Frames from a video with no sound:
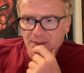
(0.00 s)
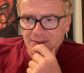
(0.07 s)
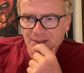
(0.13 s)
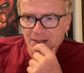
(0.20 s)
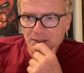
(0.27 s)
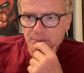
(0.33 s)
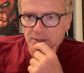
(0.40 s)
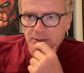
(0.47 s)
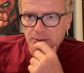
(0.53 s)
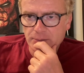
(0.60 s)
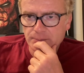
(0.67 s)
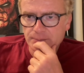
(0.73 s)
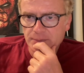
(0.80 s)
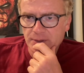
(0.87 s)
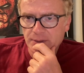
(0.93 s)
time
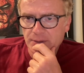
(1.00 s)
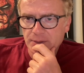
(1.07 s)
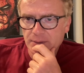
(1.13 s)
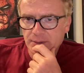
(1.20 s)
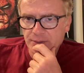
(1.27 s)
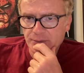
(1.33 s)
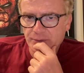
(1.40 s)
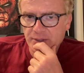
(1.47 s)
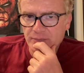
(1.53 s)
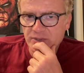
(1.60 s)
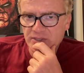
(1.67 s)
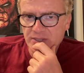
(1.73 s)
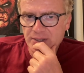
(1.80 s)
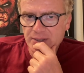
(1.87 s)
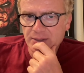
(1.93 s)
here and your give
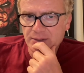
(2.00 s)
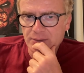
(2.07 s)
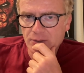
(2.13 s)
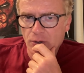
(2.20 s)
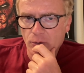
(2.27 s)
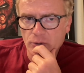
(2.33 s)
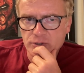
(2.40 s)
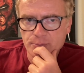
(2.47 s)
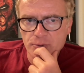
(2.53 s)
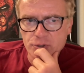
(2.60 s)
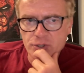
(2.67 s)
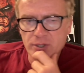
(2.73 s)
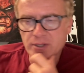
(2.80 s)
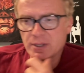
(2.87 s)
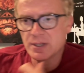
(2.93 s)
and take. Always
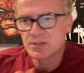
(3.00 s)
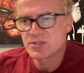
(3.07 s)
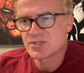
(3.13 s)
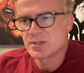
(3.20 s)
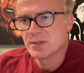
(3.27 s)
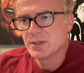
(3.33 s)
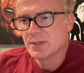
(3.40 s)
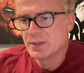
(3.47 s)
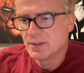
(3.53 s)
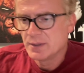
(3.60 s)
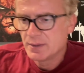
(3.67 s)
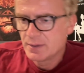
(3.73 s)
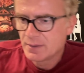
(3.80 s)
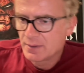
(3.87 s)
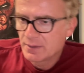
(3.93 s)
appreciate it, guys.
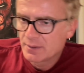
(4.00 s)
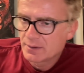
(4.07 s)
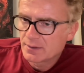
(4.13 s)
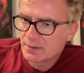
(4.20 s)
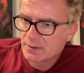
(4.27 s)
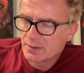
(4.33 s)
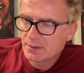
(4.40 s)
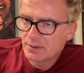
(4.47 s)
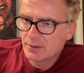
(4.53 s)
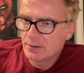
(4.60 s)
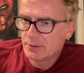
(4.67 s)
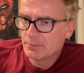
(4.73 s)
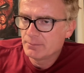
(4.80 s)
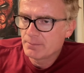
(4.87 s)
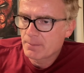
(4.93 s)

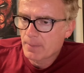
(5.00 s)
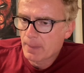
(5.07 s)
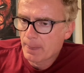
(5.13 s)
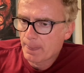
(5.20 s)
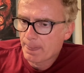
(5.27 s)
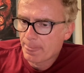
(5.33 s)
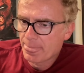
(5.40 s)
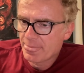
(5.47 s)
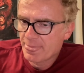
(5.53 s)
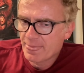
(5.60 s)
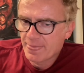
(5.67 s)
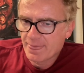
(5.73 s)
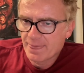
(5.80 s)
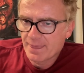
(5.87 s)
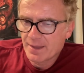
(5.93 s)

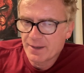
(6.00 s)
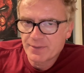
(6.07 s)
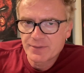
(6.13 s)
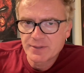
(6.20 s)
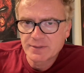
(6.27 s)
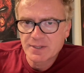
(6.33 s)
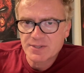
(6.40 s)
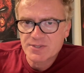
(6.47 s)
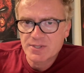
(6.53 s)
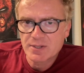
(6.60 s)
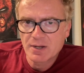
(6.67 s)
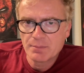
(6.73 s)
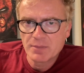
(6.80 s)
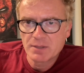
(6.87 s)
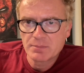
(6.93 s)
I think that's it.
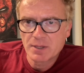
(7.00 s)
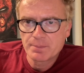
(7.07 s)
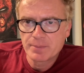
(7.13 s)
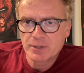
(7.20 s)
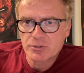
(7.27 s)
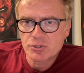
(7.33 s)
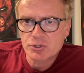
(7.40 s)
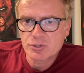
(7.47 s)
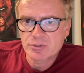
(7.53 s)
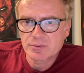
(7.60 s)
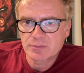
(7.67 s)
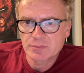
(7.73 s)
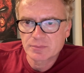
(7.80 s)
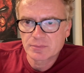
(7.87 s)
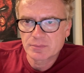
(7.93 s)
I made my pitch.
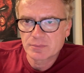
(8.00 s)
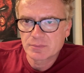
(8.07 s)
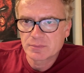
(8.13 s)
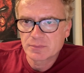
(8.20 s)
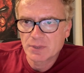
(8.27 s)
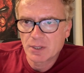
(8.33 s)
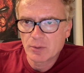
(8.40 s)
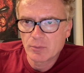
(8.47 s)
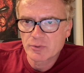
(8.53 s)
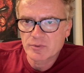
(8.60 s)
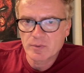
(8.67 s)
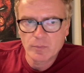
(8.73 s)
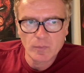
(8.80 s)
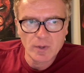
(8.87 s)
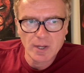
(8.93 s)
Always
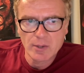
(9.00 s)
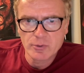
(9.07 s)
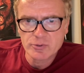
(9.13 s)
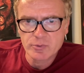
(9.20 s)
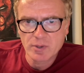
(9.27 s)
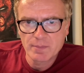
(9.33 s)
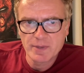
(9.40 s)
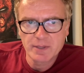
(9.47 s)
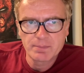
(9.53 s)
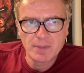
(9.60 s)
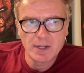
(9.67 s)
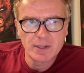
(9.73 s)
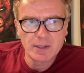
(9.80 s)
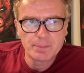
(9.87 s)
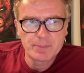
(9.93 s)
want to make
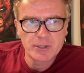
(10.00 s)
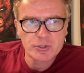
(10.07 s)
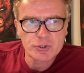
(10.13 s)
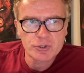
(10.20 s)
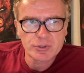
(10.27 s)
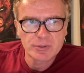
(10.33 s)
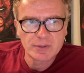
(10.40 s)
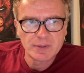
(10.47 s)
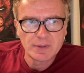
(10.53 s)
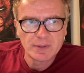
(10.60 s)
my pitch.